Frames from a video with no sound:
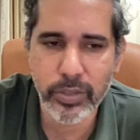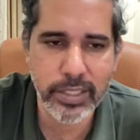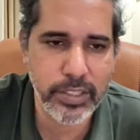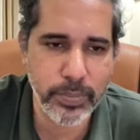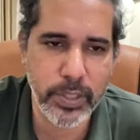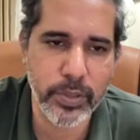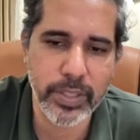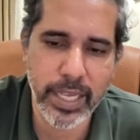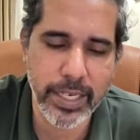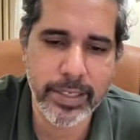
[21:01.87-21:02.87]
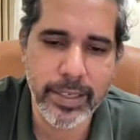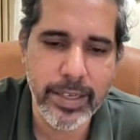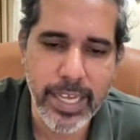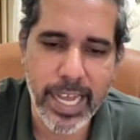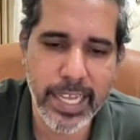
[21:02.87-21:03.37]
Trust me on that.
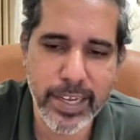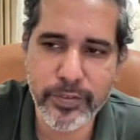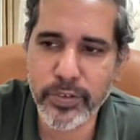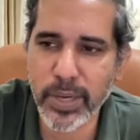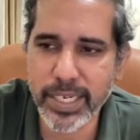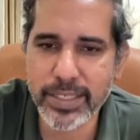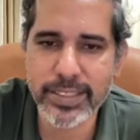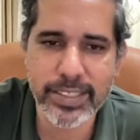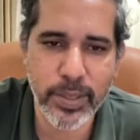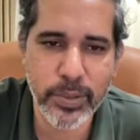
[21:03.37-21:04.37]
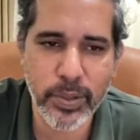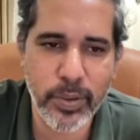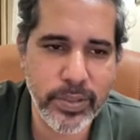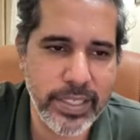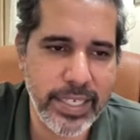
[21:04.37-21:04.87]
I have tried this out
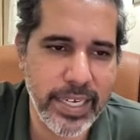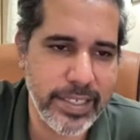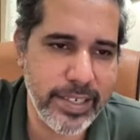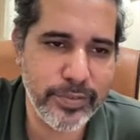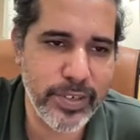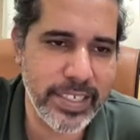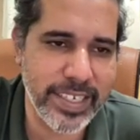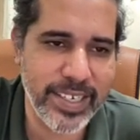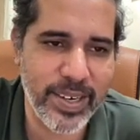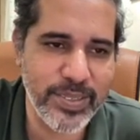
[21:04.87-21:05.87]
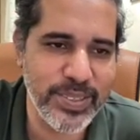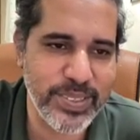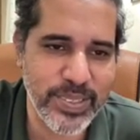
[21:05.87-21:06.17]
on 10 different accounts.